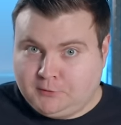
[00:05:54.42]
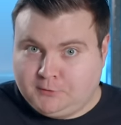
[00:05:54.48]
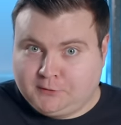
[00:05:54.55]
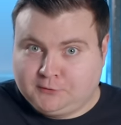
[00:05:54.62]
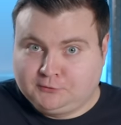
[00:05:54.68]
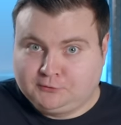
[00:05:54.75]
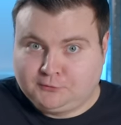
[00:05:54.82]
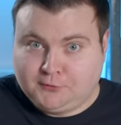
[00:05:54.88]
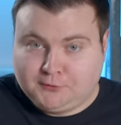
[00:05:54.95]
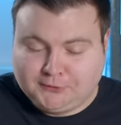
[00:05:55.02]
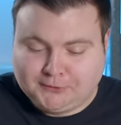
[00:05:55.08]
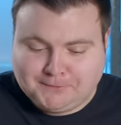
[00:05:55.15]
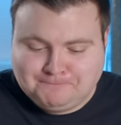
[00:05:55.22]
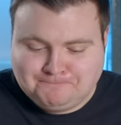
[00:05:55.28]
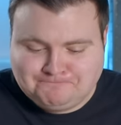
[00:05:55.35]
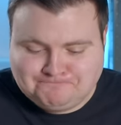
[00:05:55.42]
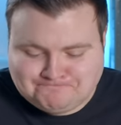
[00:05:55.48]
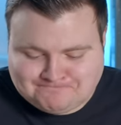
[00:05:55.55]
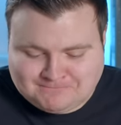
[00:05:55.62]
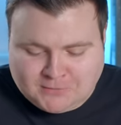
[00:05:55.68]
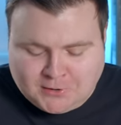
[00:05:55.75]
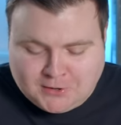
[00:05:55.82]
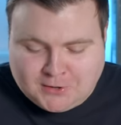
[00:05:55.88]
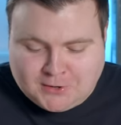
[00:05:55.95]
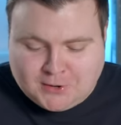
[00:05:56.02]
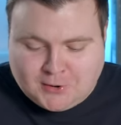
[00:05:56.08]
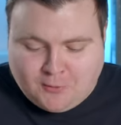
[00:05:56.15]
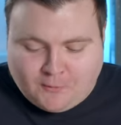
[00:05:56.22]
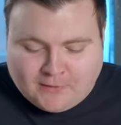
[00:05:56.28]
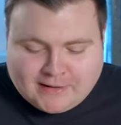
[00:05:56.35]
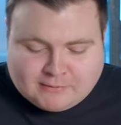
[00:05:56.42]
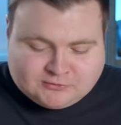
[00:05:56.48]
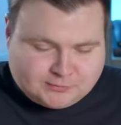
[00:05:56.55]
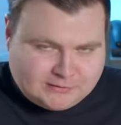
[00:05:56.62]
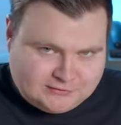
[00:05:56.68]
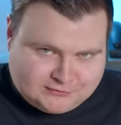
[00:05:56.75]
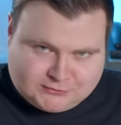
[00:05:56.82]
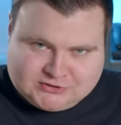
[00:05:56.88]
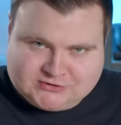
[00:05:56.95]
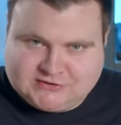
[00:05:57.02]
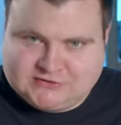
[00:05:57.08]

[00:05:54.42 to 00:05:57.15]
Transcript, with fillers: the controller. When I was researching